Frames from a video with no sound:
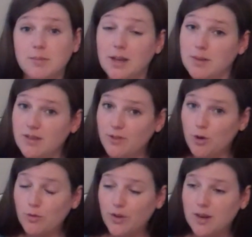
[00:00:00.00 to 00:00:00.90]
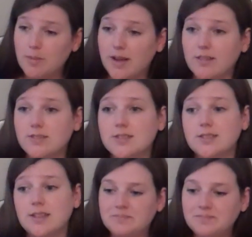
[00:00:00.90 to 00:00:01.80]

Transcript: Maybe even over 8 pounds.